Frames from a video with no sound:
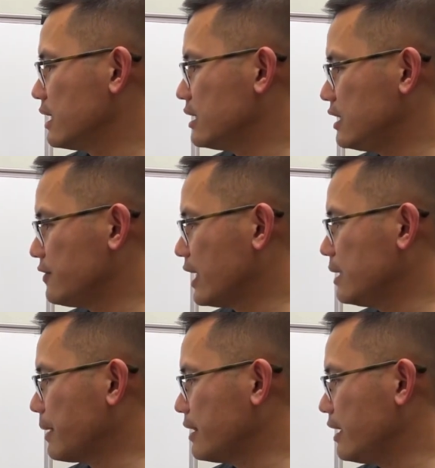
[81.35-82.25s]
and
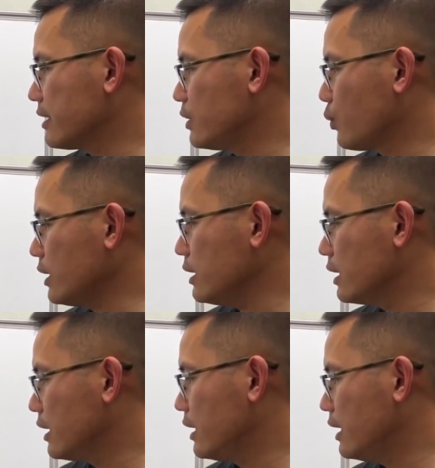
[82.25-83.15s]
divided by negative 1
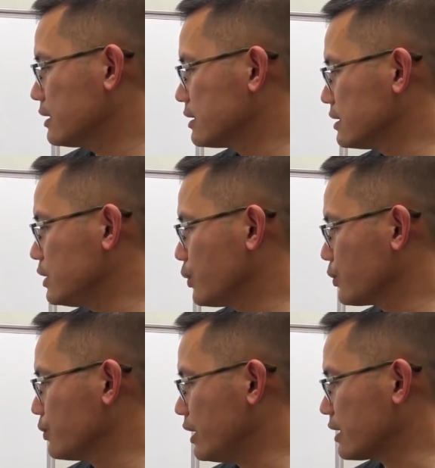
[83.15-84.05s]
x is equal
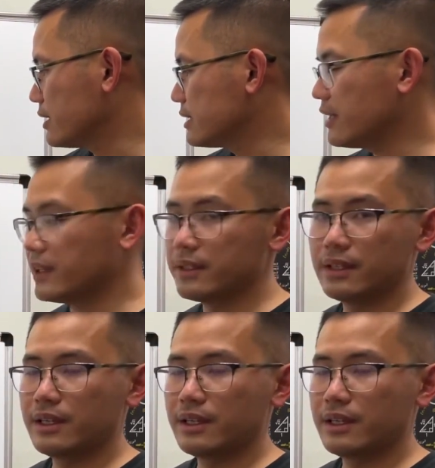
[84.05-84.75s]
to negative 7.